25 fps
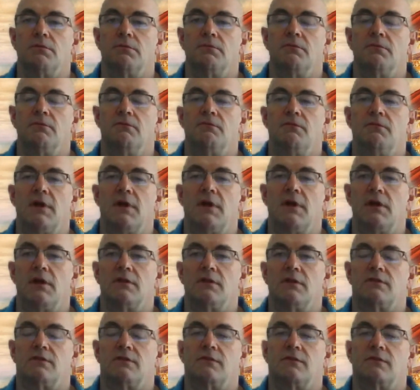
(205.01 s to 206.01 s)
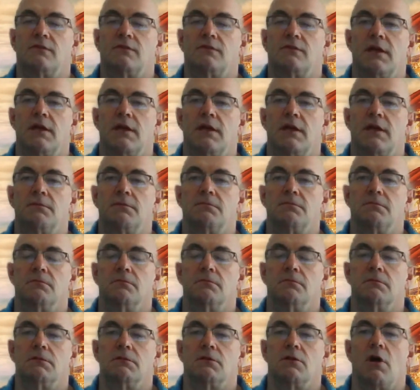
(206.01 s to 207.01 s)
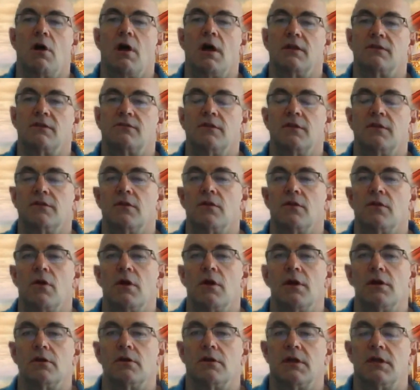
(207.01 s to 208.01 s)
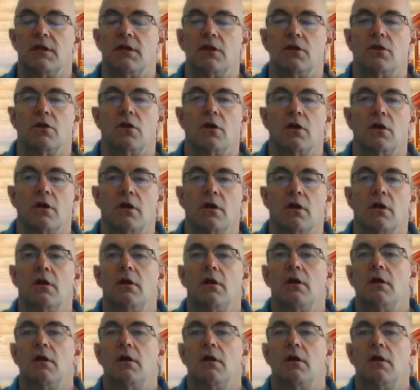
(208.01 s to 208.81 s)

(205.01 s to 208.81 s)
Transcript: various costs that the lawyer can incur